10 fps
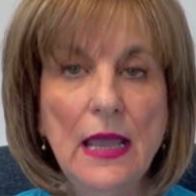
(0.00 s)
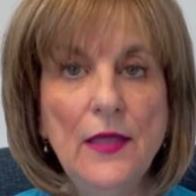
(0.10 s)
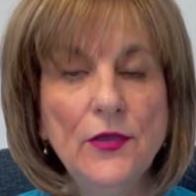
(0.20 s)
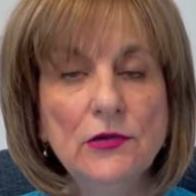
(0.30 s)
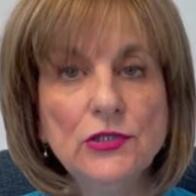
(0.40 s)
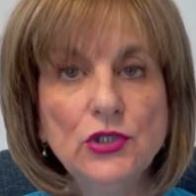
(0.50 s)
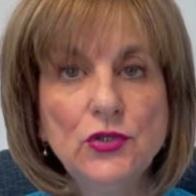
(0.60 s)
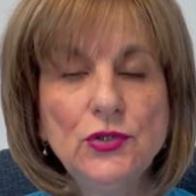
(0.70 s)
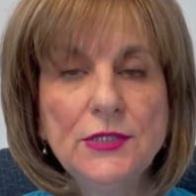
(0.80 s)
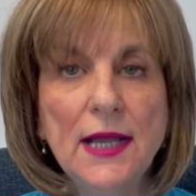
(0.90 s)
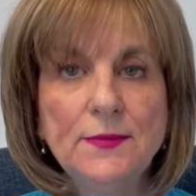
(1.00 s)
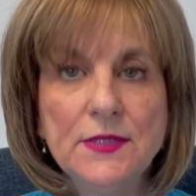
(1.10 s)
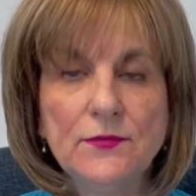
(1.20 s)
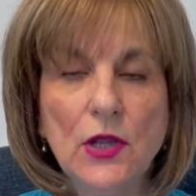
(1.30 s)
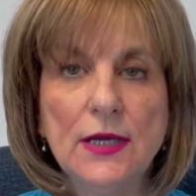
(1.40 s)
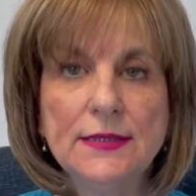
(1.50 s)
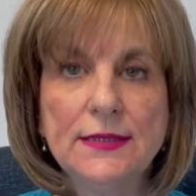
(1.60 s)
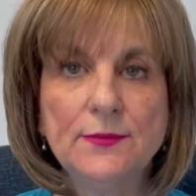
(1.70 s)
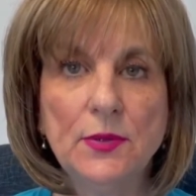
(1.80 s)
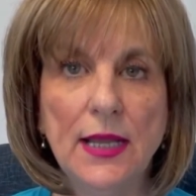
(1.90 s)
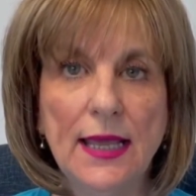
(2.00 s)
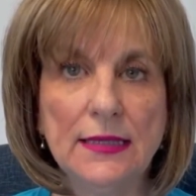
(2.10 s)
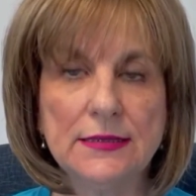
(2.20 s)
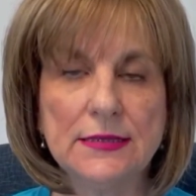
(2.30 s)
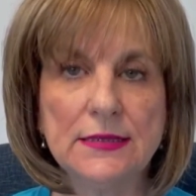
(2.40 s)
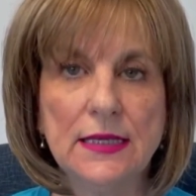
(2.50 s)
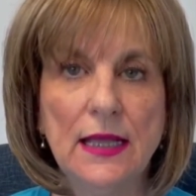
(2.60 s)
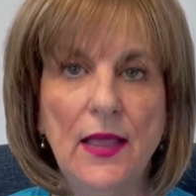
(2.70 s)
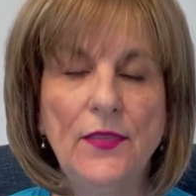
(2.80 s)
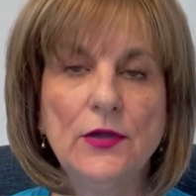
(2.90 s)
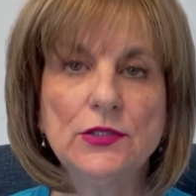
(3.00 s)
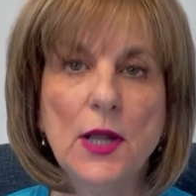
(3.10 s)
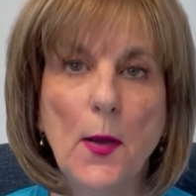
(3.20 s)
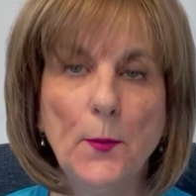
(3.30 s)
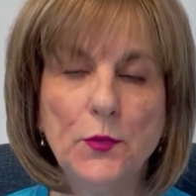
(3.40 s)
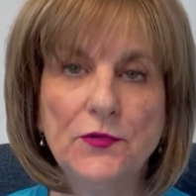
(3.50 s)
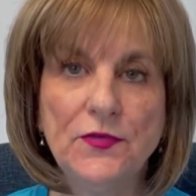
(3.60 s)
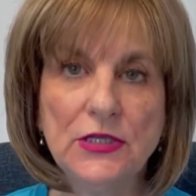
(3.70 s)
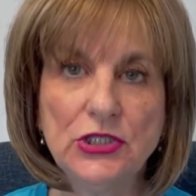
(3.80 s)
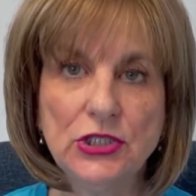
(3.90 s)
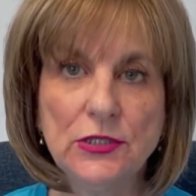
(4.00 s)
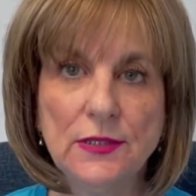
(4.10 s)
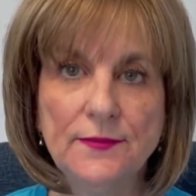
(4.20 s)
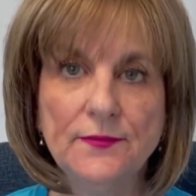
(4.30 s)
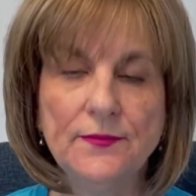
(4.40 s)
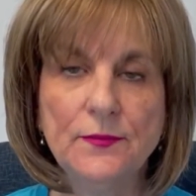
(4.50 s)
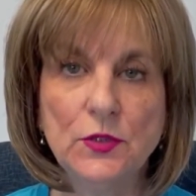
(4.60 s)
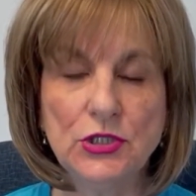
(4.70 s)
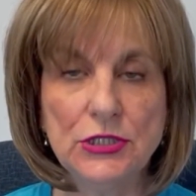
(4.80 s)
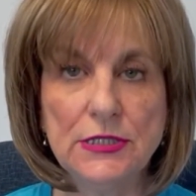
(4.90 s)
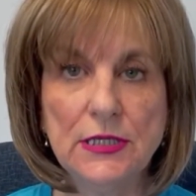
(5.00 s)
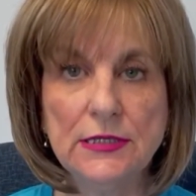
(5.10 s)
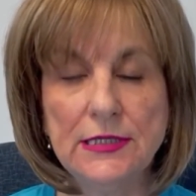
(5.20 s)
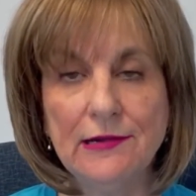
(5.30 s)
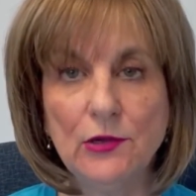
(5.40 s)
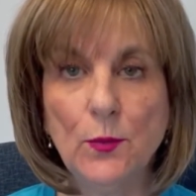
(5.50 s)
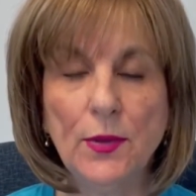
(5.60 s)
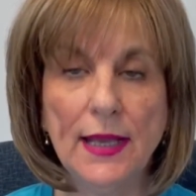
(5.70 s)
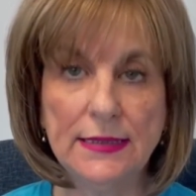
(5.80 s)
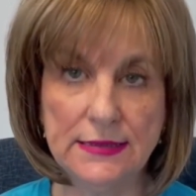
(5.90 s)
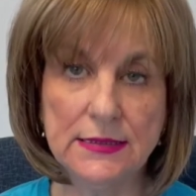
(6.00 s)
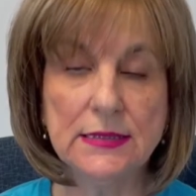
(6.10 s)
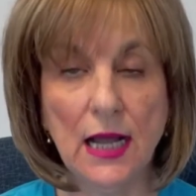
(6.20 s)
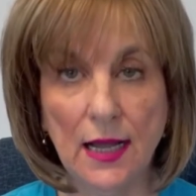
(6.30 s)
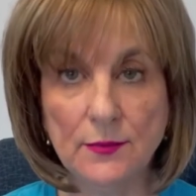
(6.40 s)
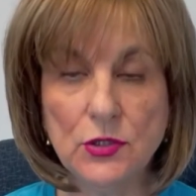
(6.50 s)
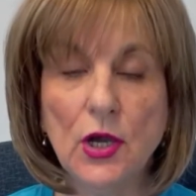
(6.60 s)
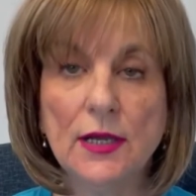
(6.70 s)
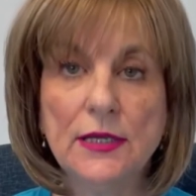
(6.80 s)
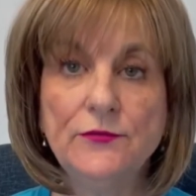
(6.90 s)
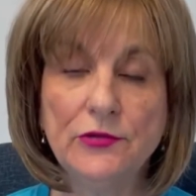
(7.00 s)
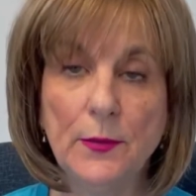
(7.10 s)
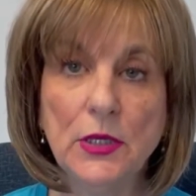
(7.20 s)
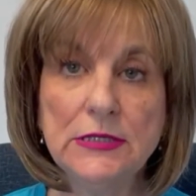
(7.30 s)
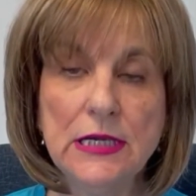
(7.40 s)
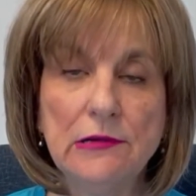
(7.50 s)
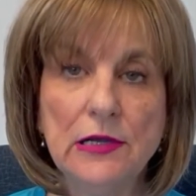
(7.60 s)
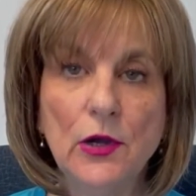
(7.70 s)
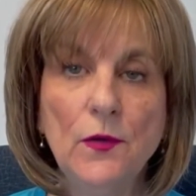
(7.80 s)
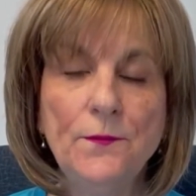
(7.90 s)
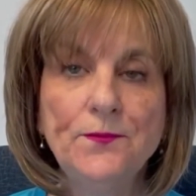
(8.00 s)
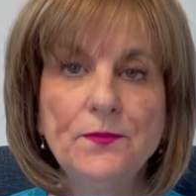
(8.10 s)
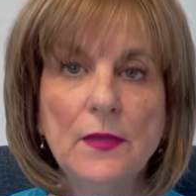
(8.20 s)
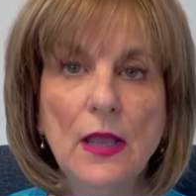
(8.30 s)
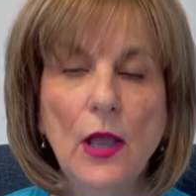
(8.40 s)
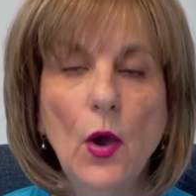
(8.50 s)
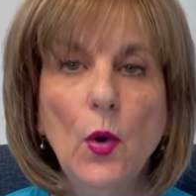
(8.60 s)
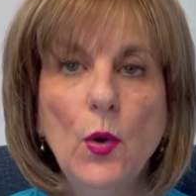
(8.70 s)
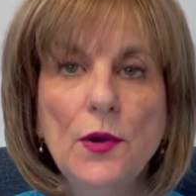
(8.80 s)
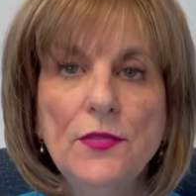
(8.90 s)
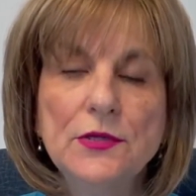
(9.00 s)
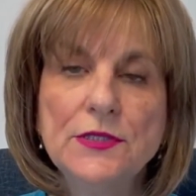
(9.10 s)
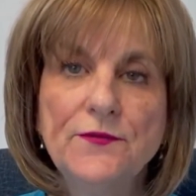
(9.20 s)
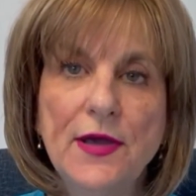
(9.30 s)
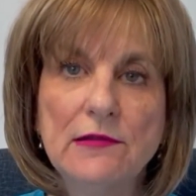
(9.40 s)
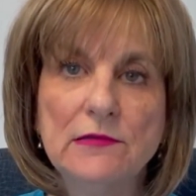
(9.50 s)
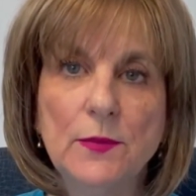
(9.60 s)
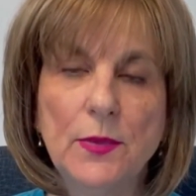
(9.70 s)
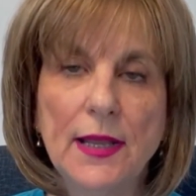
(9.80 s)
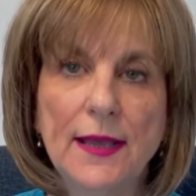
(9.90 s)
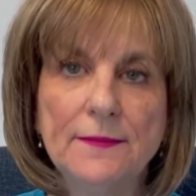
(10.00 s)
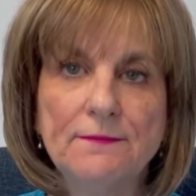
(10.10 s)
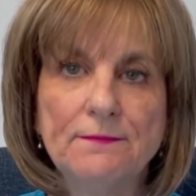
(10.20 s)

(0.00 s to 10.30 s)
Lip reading: There are two types of locked-in plans. There's provincial, which is the Ontario plan, since I'm talking from Ontario, or there's a federal plan.